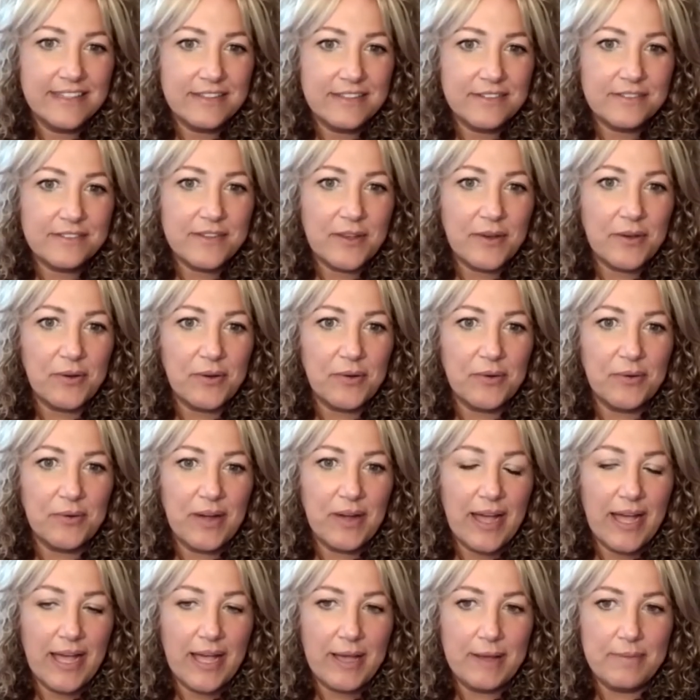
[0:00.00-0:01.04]
So
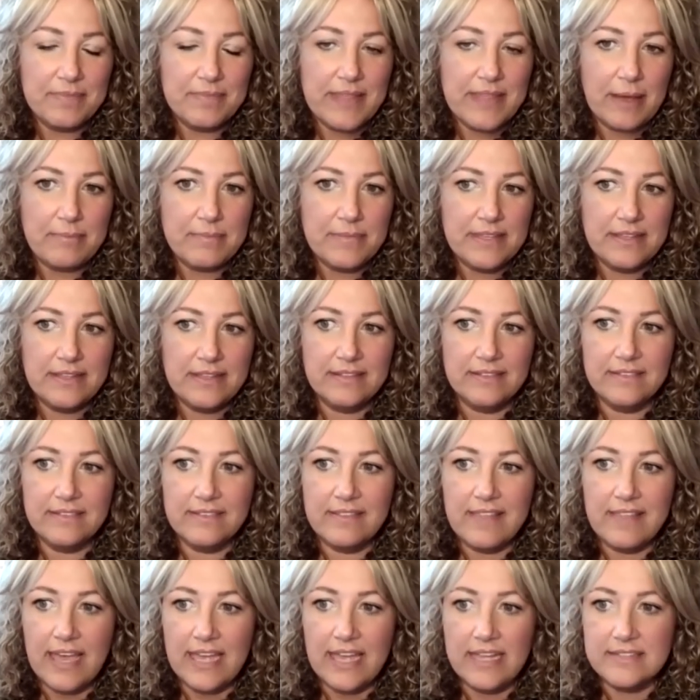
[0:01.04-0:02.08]
that means
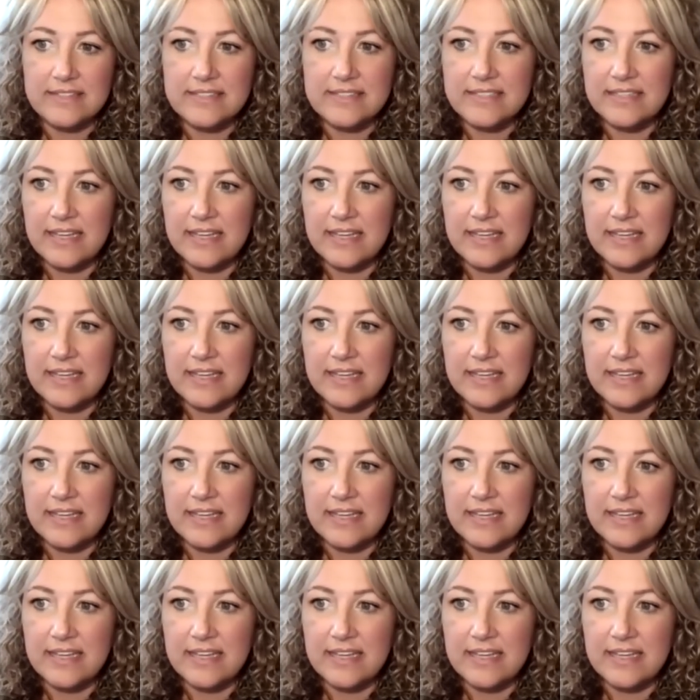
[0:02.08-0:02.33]
that,